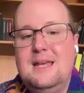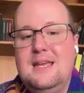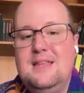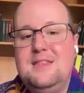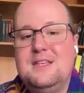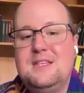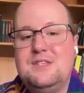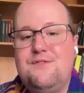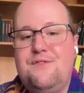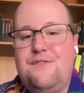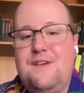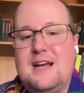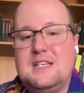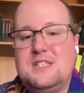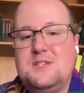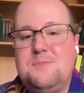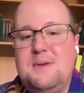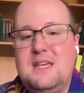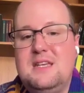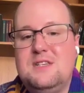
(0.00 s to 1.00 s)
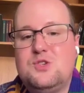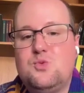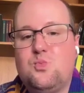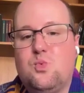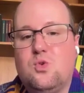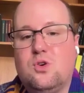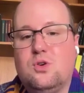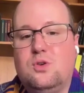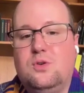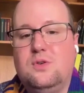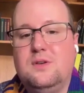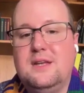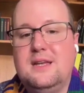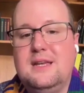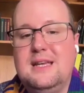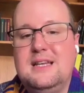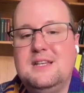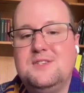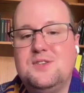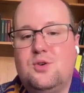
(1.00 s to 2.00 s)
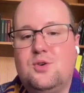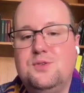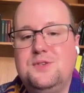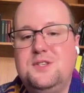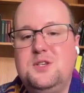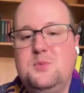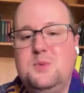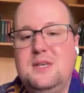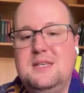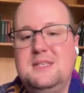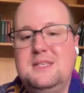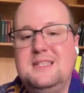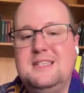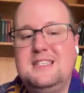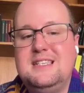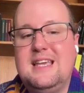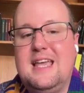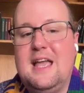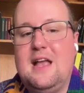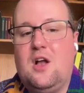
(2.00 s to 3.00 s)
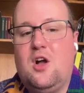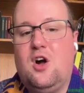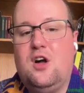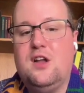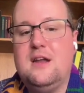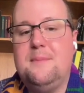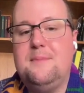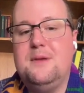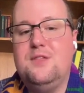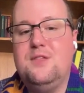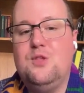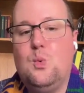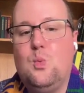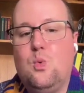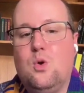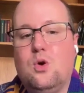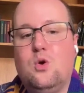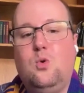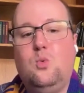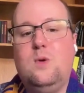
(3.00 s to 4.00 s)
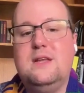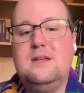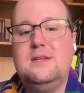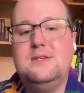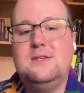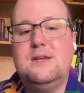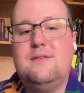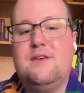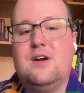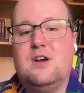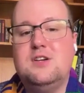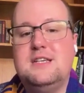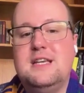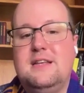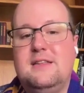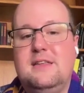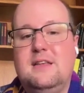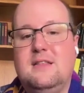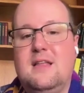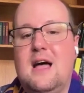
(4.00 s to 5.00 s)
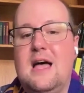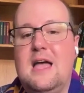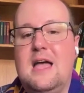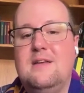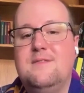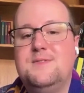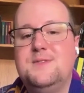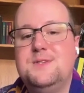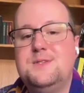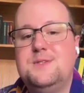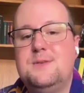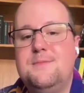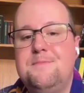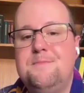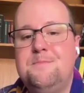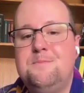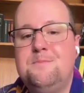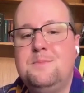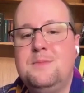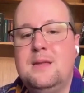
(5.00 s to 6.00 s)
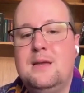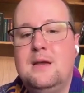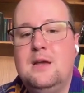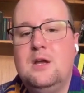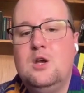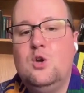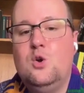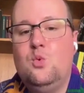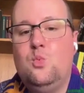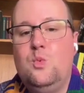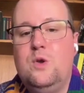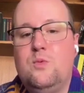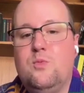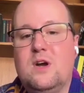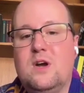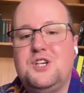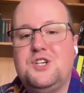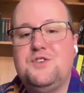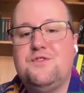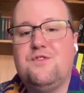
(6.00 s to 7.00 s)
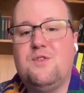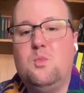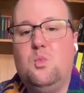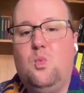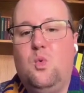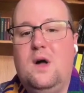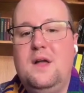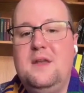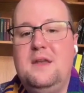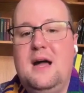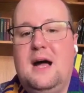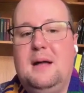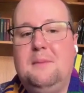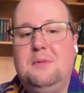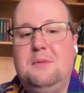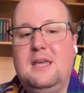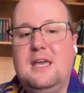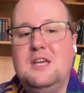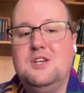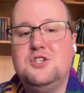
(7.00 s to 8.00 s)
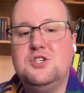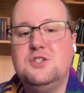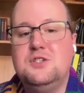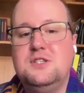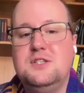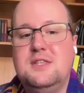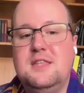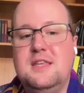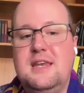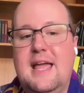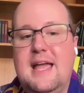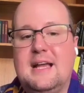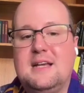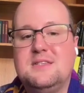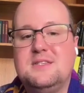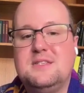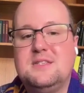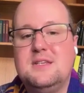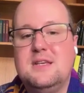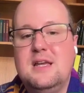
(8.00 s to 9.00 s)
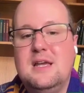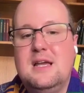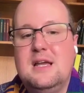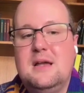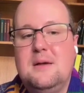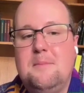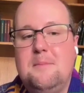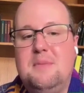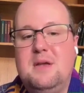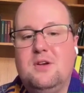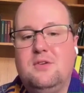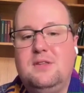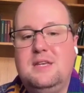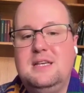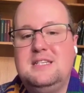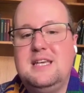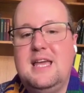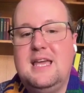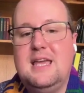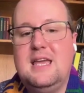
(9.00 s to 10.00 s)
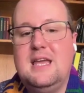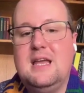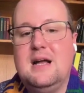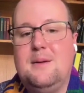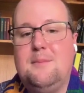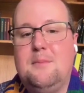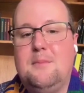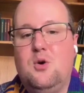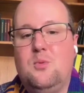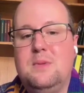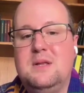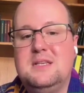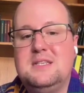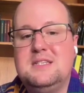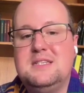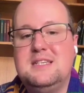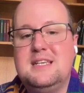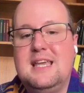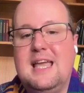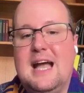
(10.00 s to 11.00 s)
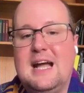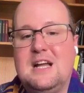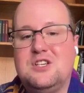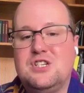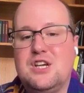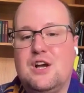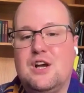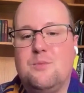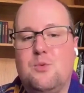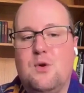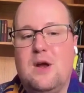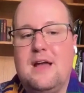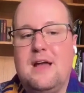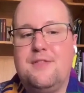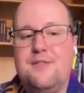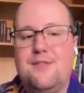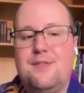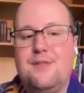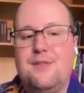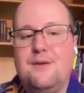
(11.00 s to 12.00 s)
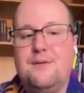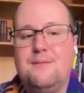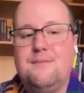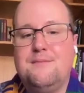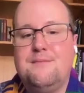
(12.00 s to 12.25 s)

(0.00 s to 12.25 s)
In this fast-paced world, it is all too easy to get caught up in the whirlwind of our daily lives. We rush from one obligation to the next, barely taking a moment to catch our breath.